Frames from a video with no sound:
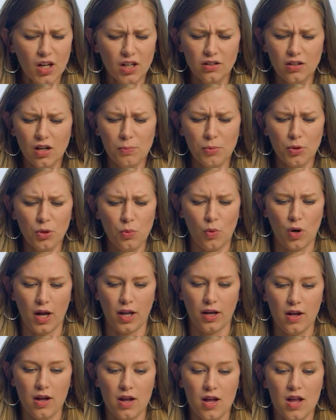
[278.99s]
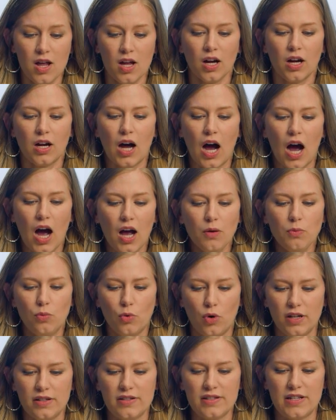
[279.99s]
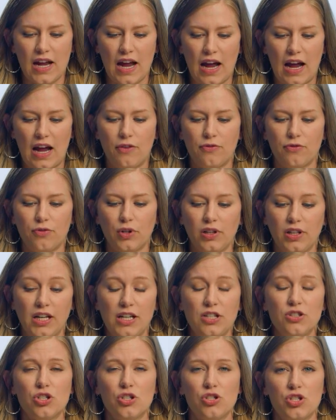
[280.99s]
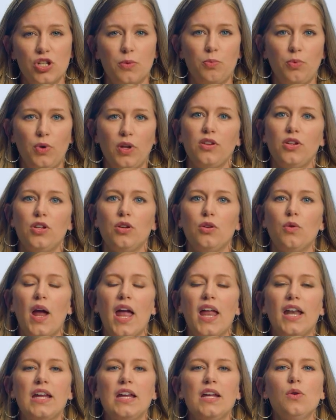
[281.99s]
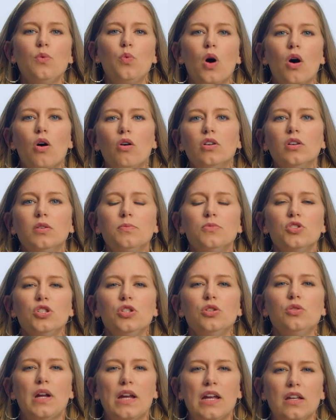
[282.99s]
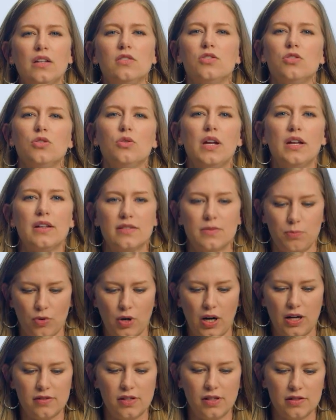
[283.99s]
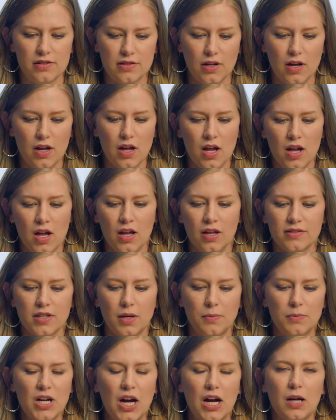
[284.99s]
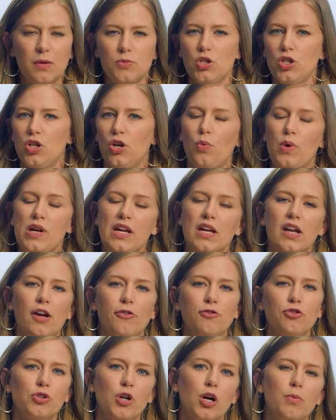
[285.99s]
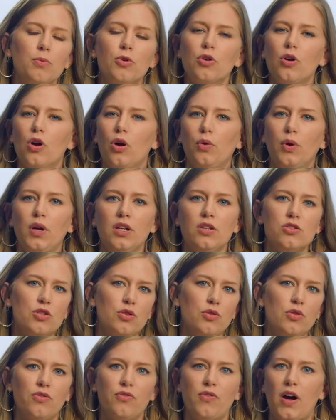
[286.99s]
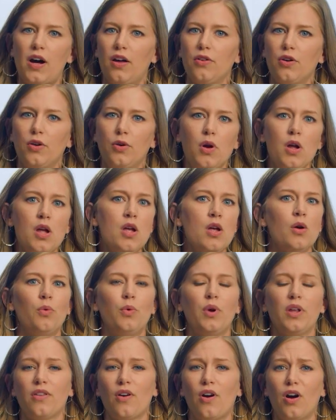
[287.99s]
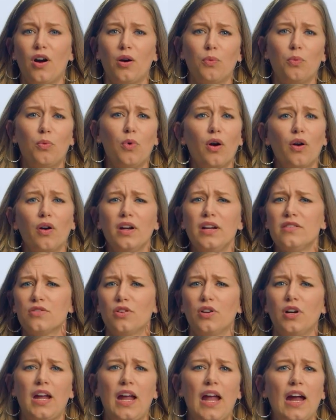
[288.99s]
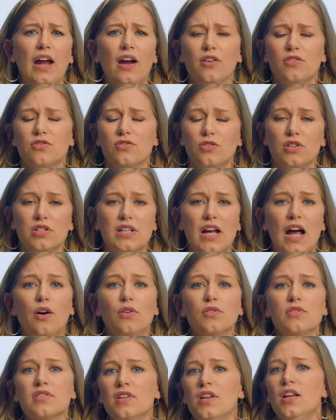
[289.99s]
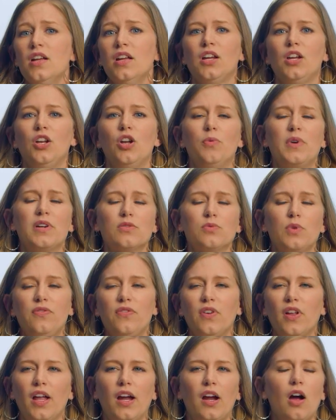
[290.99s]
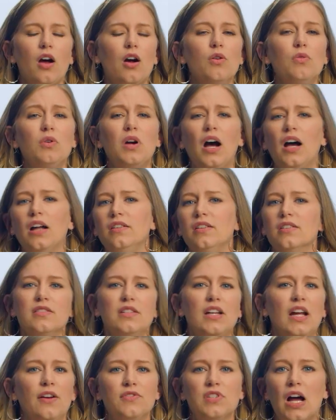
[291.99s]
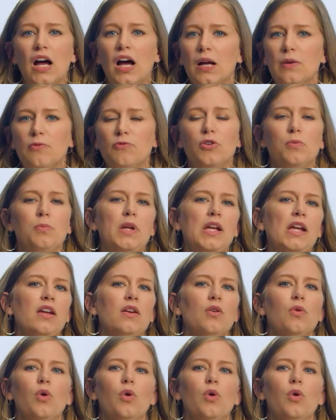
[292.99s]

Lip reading: Number one, God wants to have relationship with you, and he welcomes you into his presence. Sometimes, you know, we can have trouble going to the Father with our worries or cares or doubts, you know, because we feel like, oh, God doesn't have time for me,